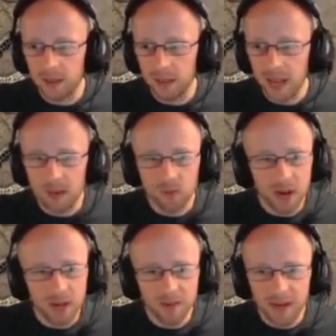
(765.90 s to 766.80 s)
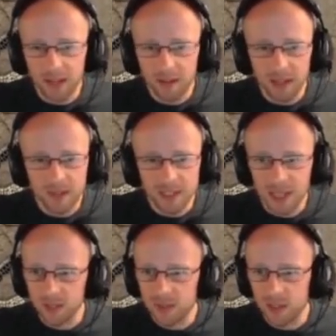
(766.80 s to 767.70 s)
uh, right flank, the left
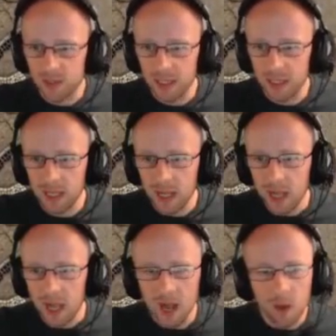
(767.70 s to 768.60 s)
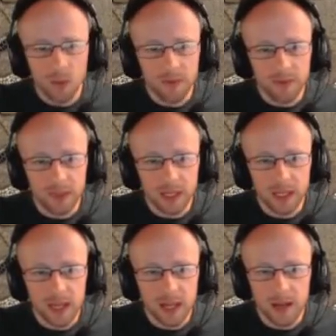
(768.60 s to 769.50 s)
side of the screen, uh, with
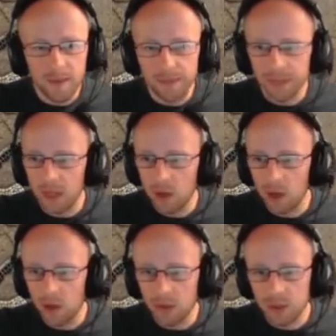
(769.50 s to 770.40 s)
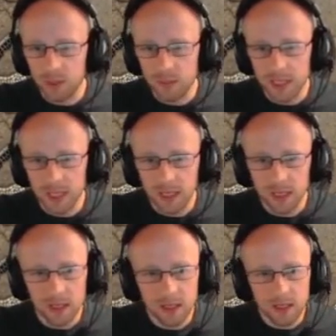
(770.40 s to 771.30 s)
the um, other troops here.
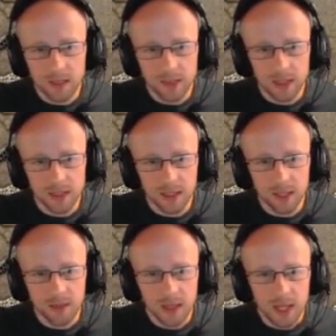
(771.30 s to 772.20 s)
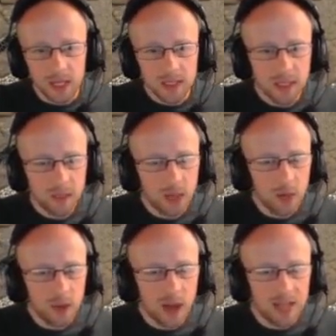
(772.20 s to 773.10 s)
Uh, that's there we go. So there we go.
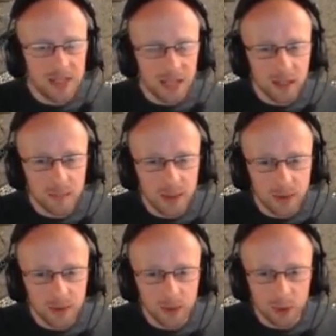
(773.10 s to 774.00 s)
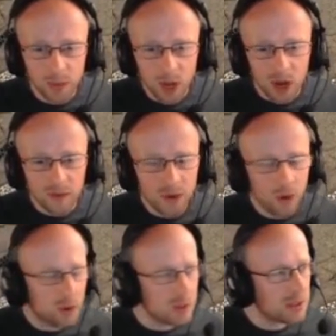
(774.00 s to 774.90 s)
We've got our second battle group. Of
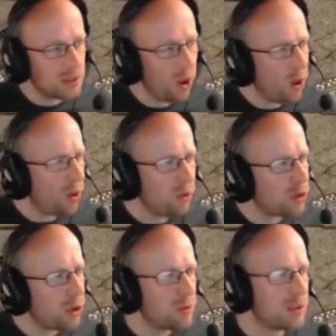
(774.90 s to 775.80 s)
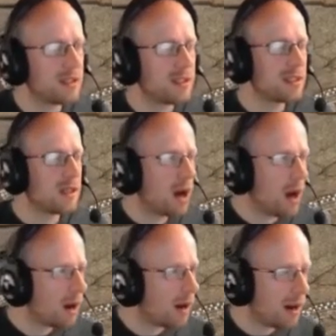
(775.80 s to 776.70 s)
course, not all Romans
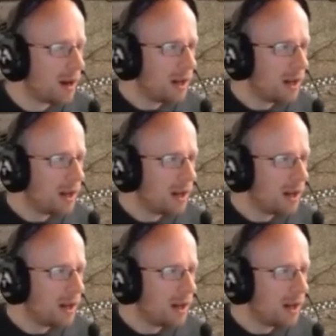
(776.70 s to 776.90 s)
are